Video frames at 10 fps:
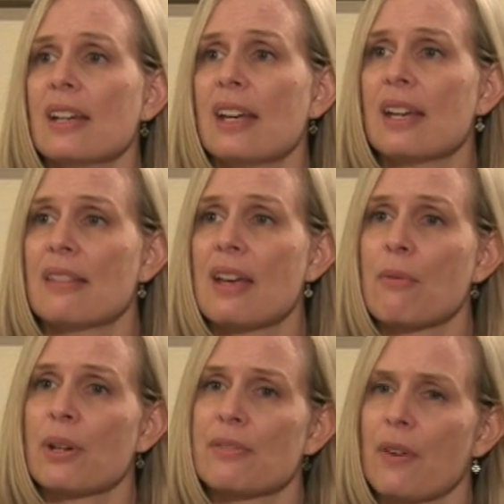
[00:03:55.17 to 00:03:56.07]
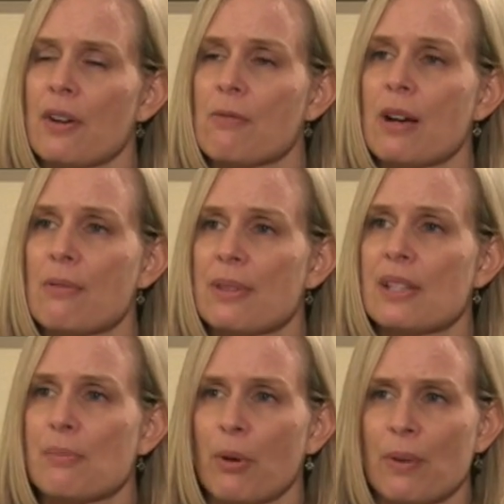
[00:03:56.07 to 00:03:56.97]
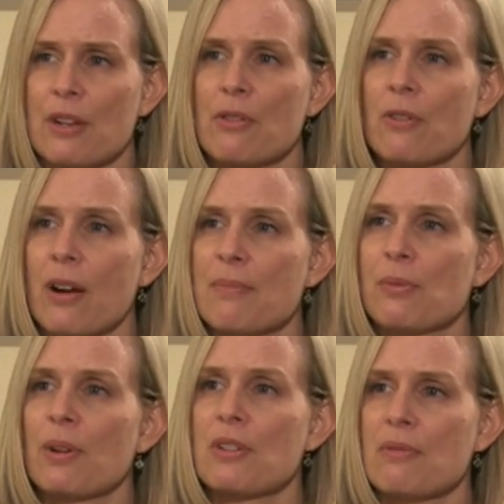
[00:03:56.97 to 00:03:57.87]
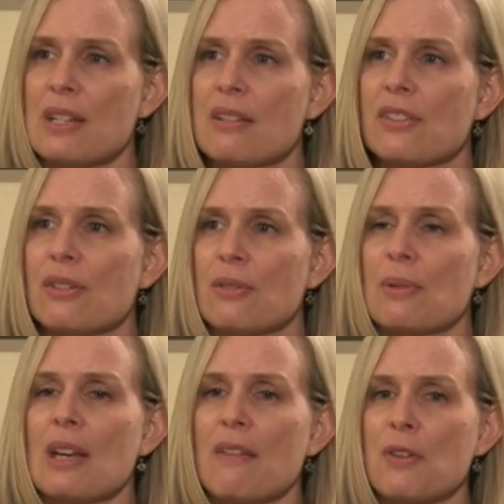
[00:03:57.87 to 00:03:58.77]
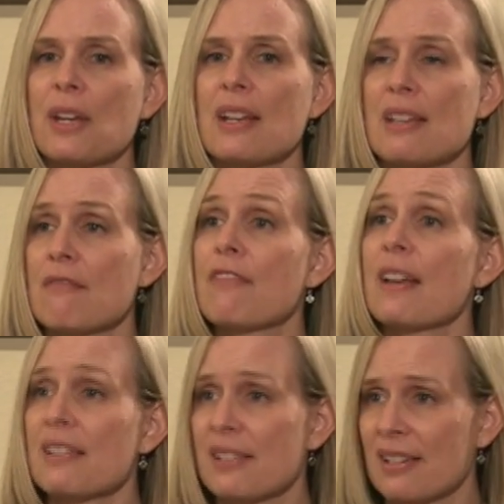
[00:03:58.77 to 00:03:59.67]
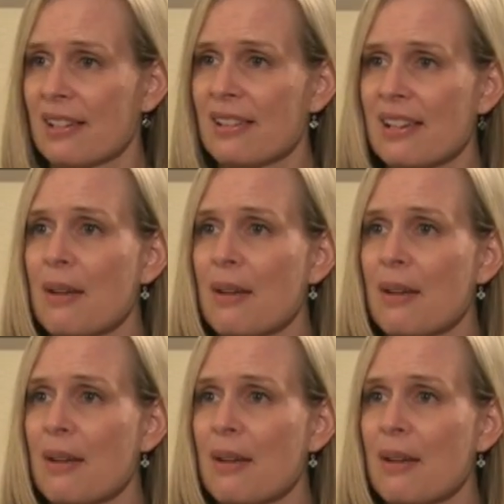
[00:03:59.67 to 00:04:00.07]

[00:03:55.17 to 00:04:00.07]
And that works very well with these perennial crops where you need to, if you're going to invest the